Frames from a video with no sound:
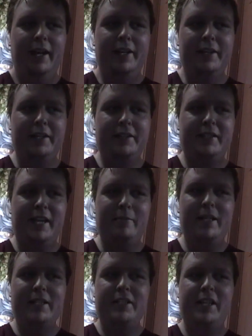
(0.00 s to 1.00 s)
And then 10
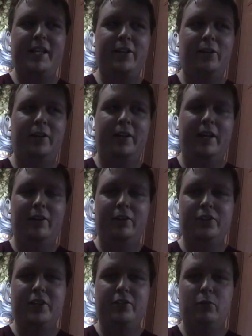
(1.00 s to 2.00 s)
minutes later, a
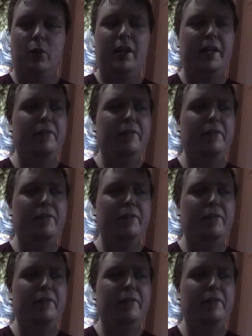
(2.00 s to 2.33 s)
character says, well,